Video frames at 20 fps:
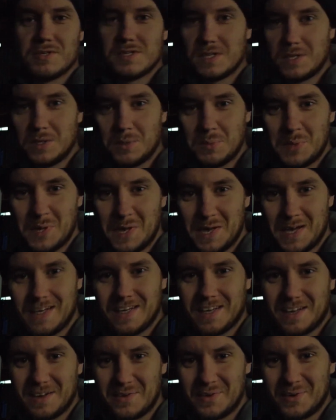single minute I
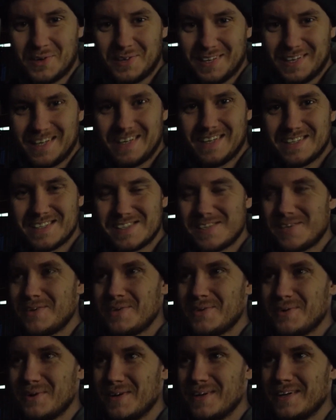can, really.
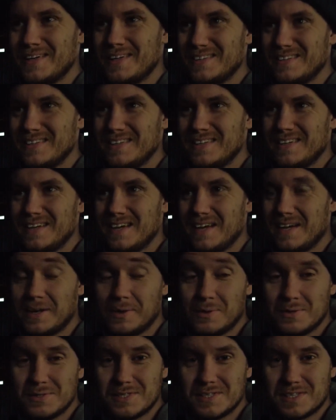So I
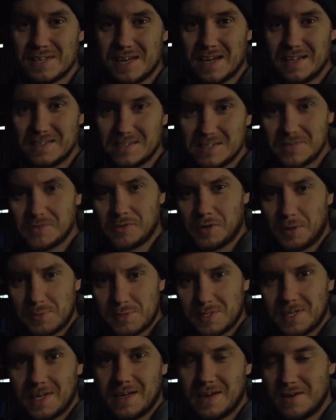can always discard these
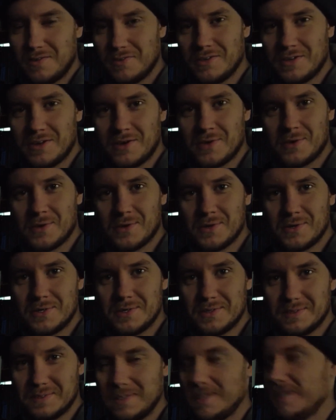frames later if they're no good.
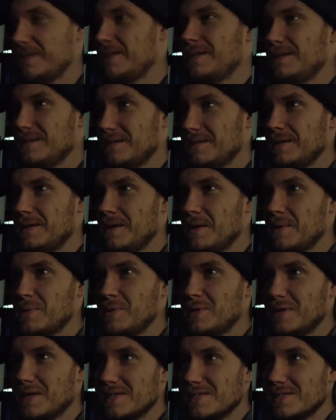I'm
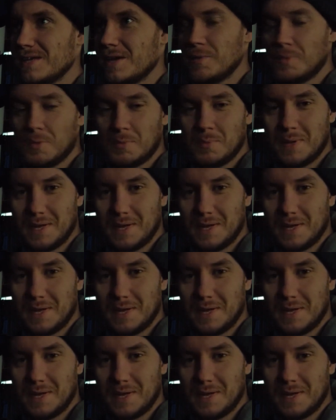going to get set up and